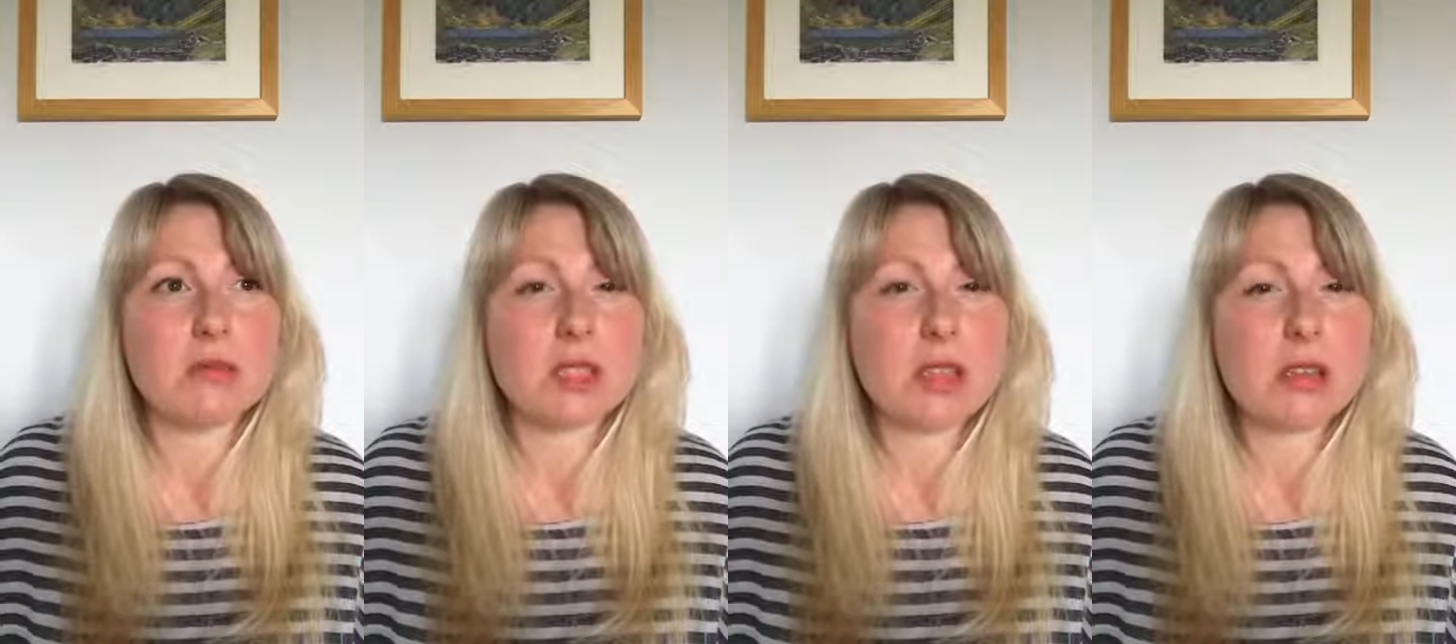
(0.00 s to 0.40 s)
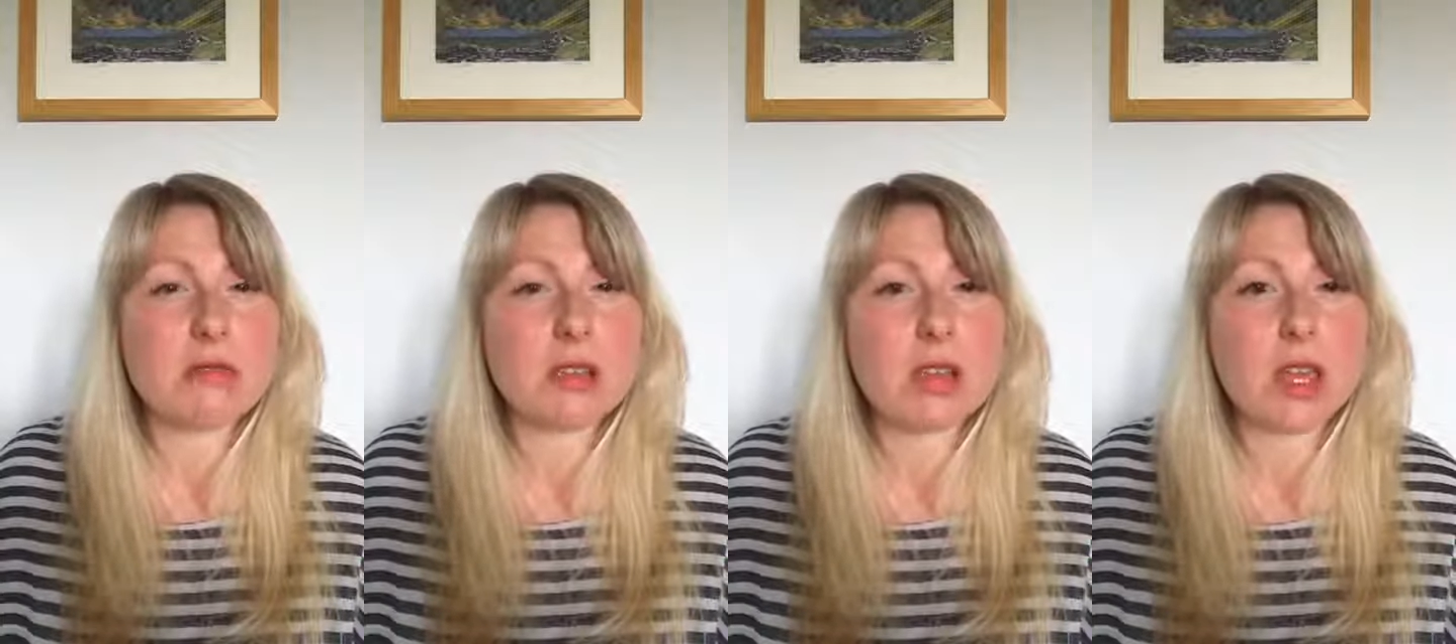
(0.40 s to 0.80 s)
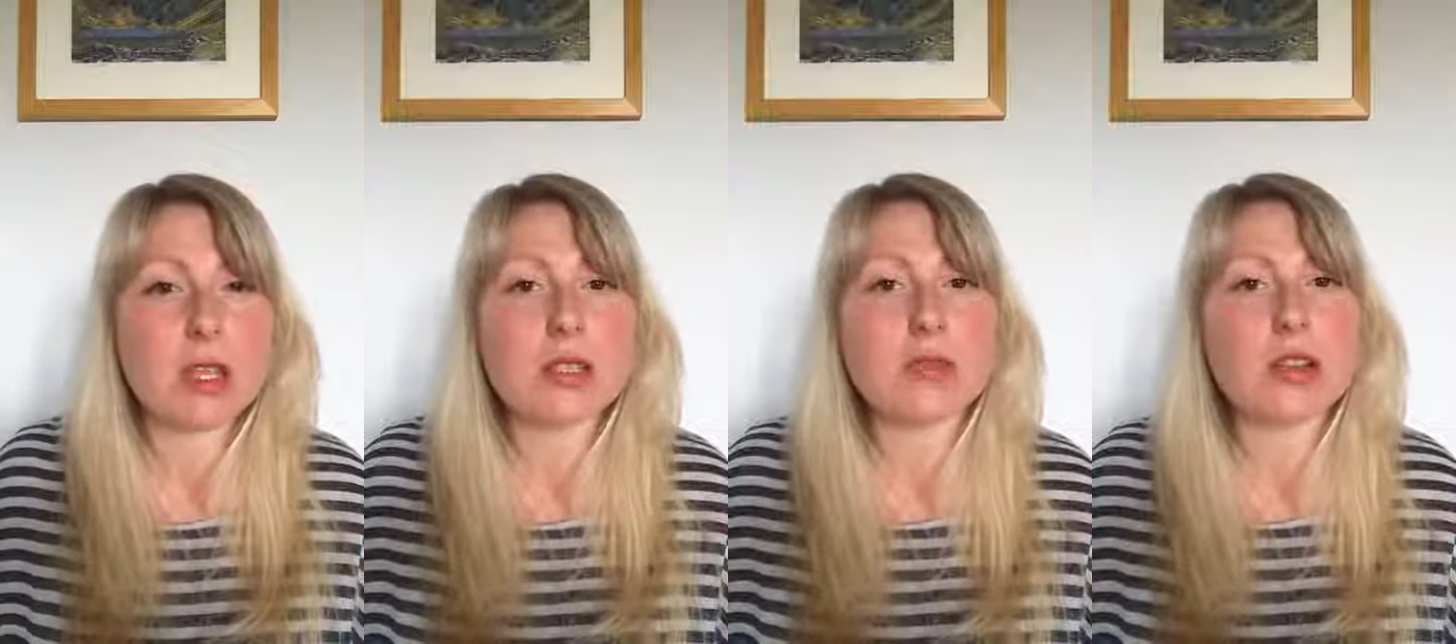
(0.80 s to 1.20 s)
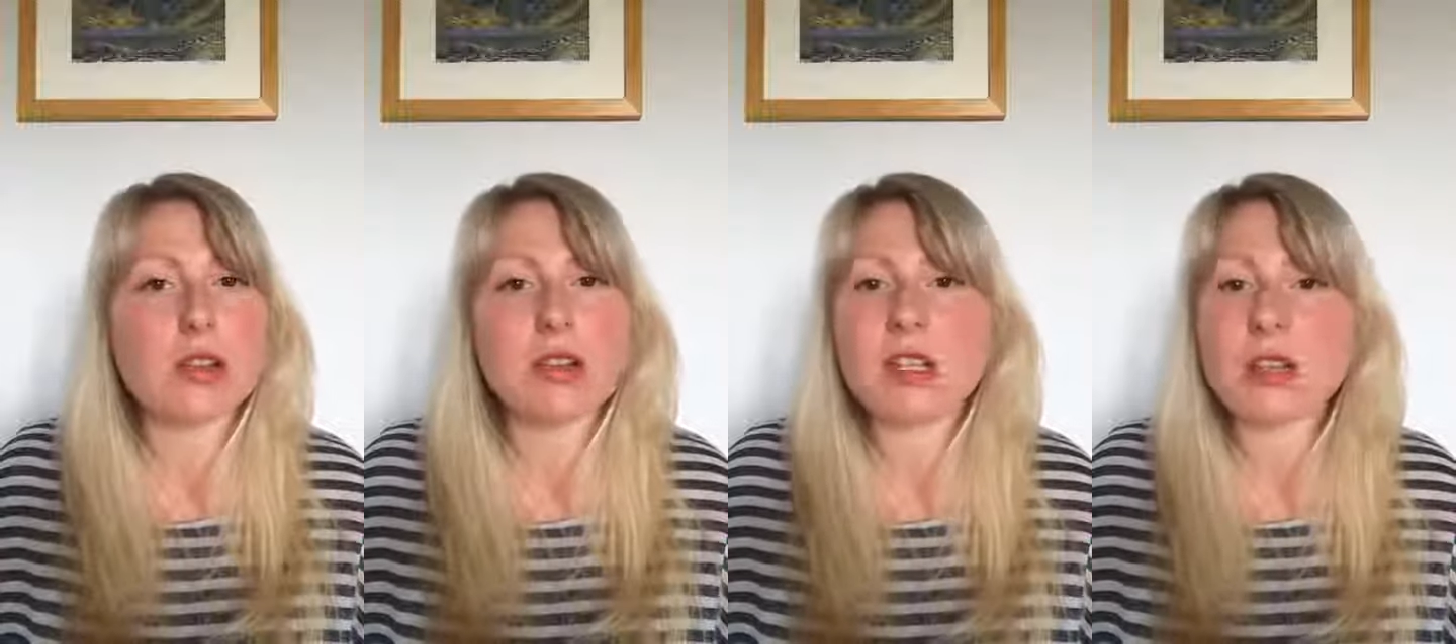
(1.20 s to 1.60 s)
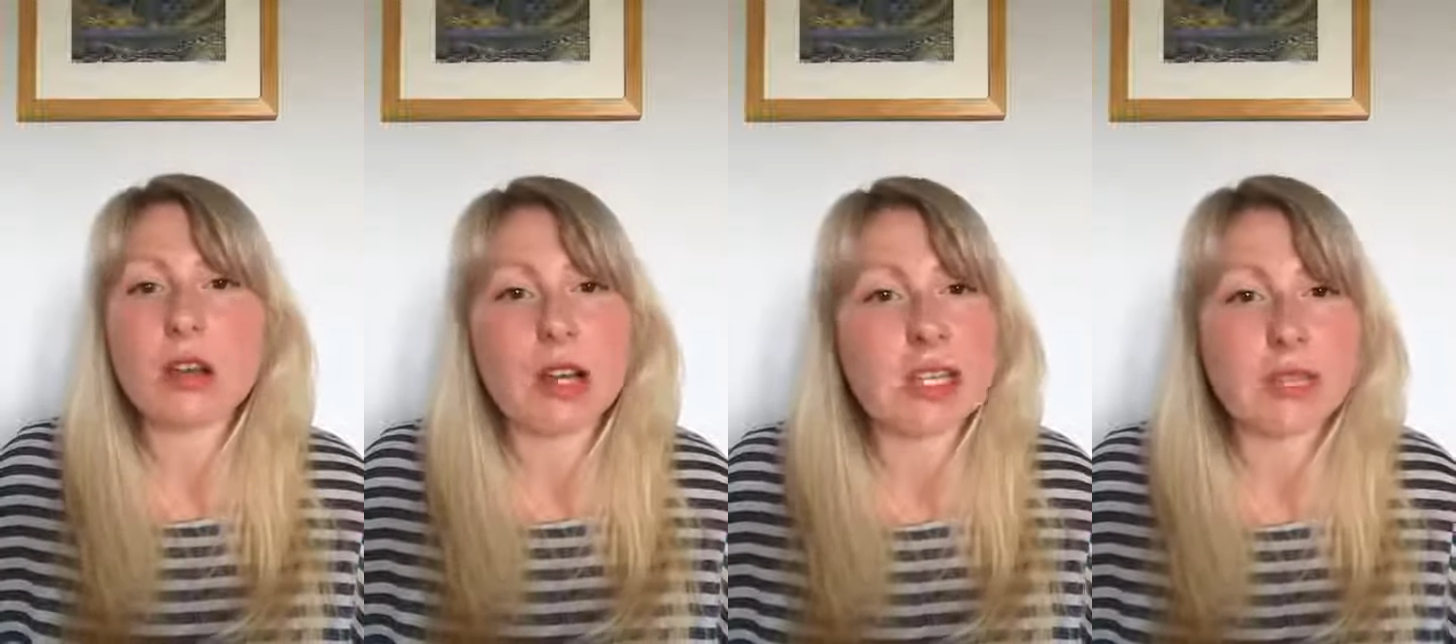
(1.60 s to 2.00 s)
soaps and things have got an
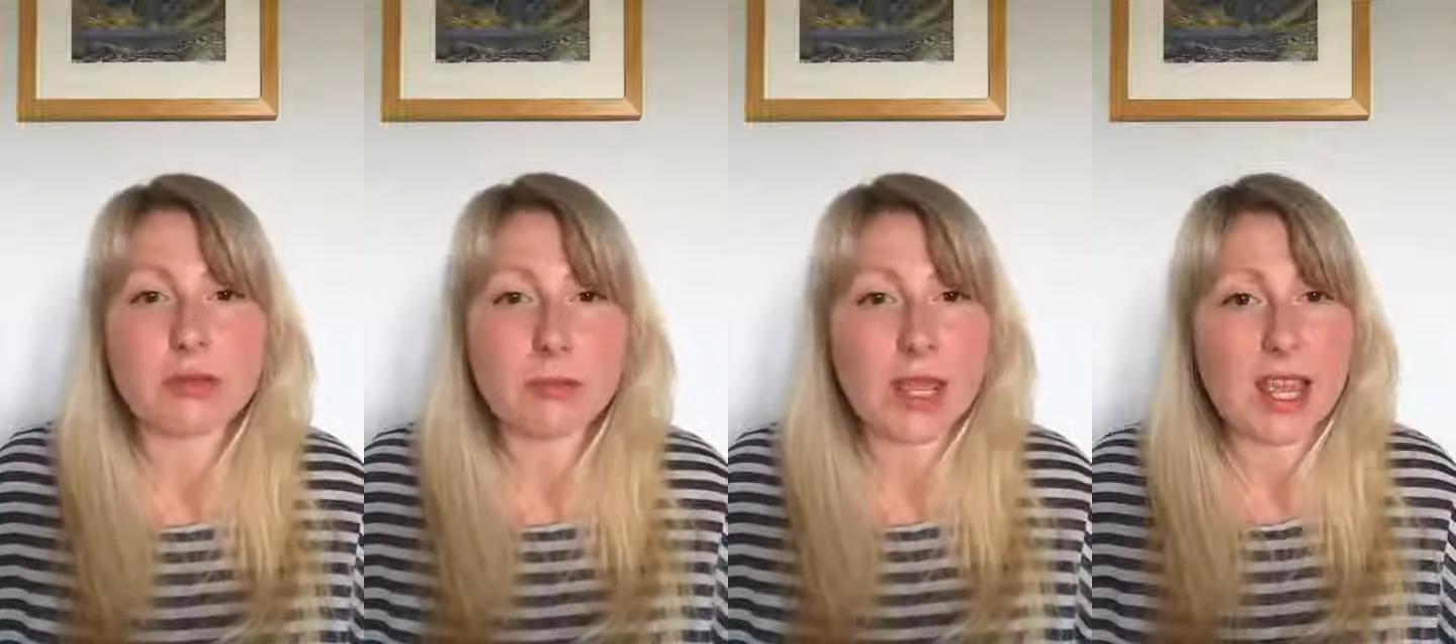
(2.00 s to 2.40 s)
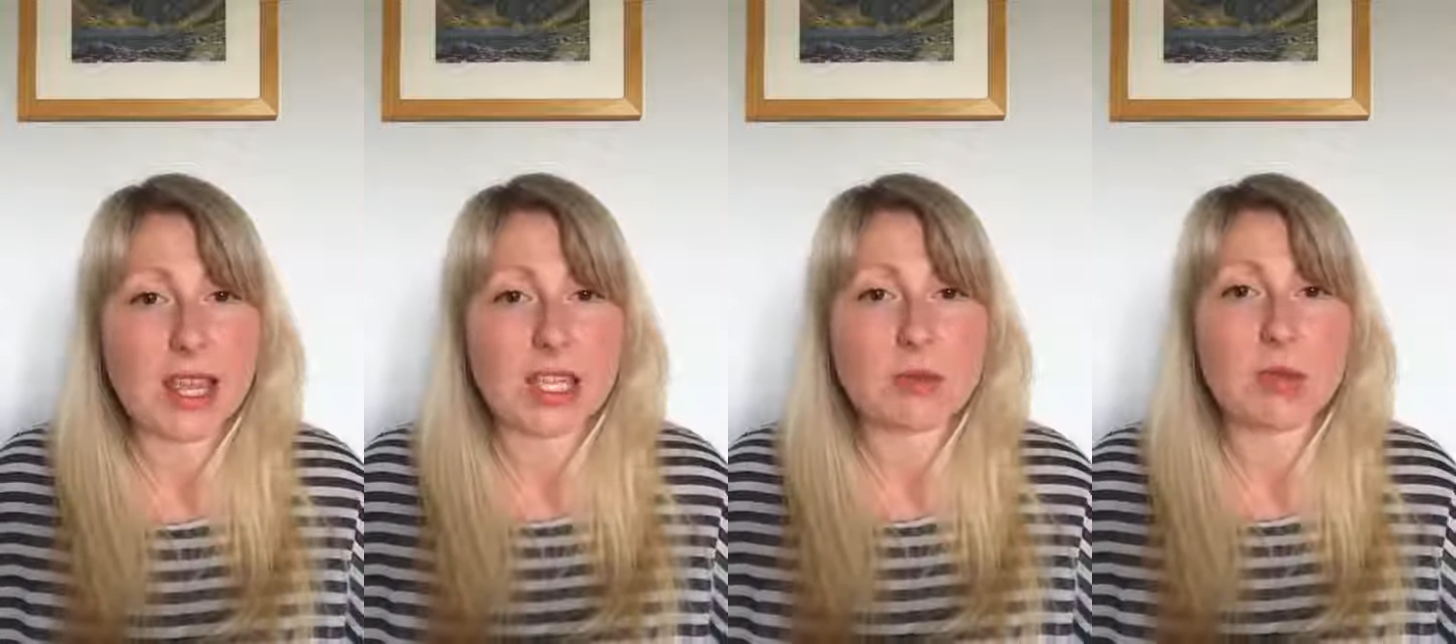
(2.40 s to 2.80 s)
entirely different pH,